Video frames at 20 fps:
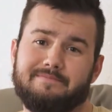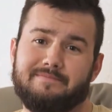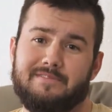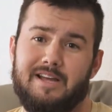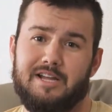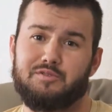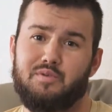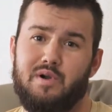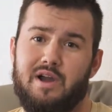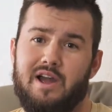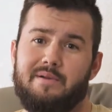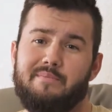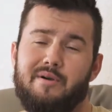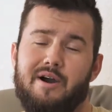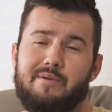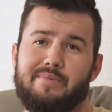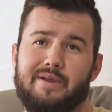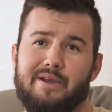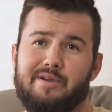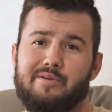That's why I
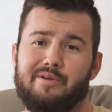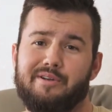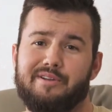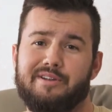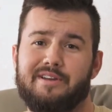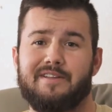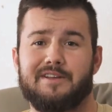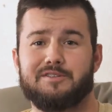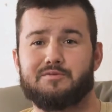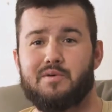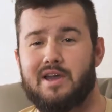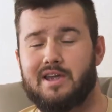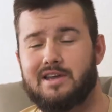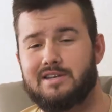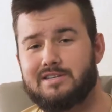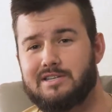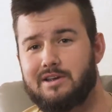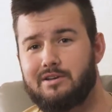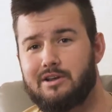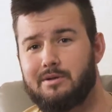bought Bitcoin. And that's why I
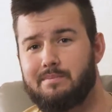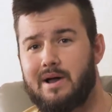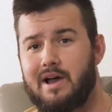continue to